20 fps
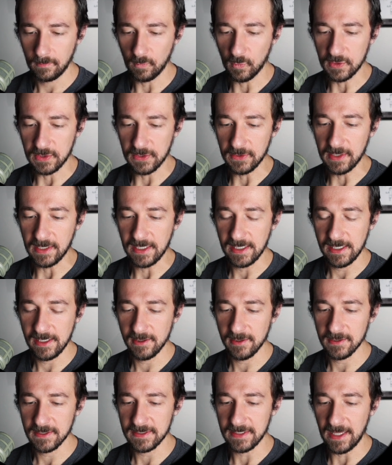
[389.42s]
Once you get
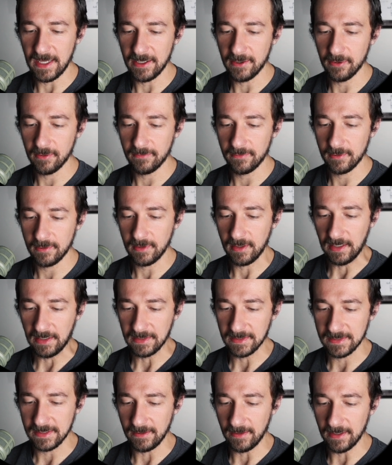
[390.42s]
here, slide over
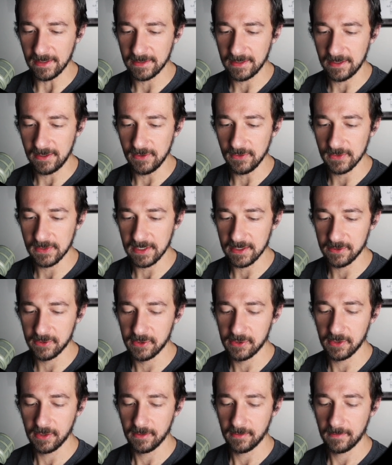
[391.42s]
and select
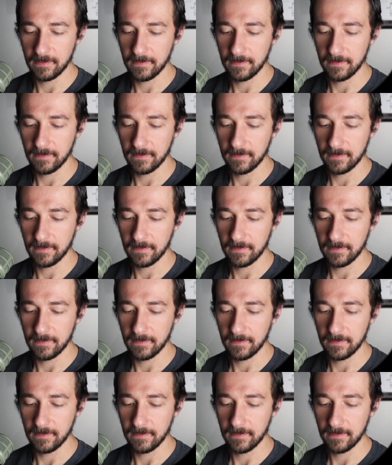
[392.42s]
usage.